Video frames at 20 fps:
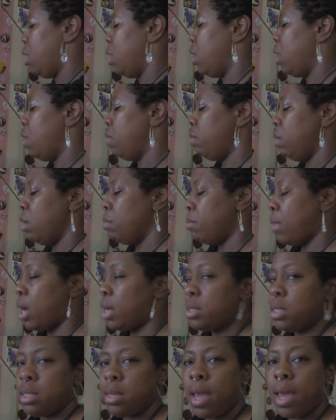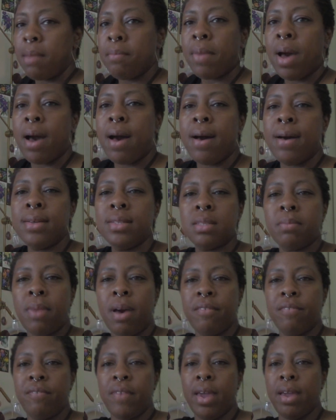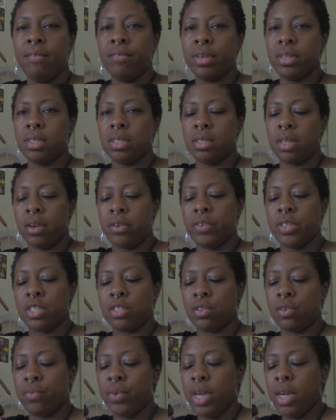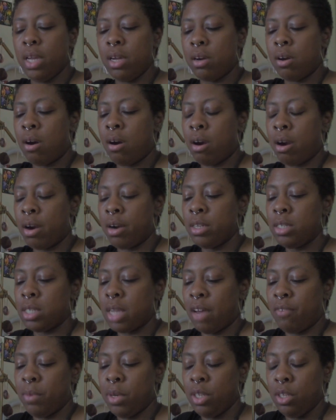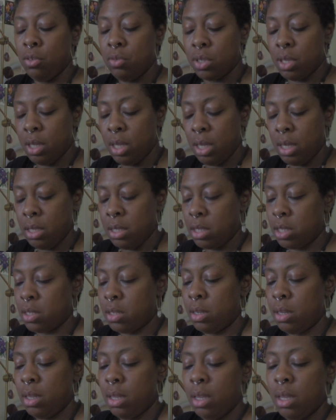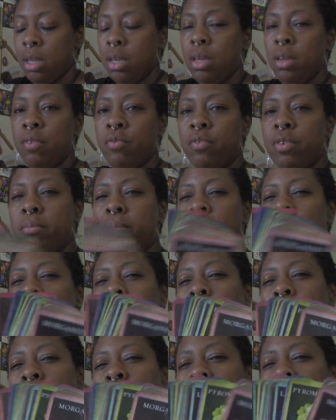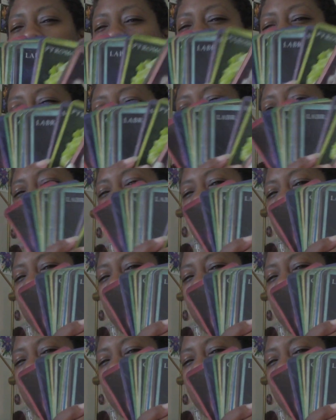And then my standbys, my favorites, the crystal reading cards. I've been using these for many years, and I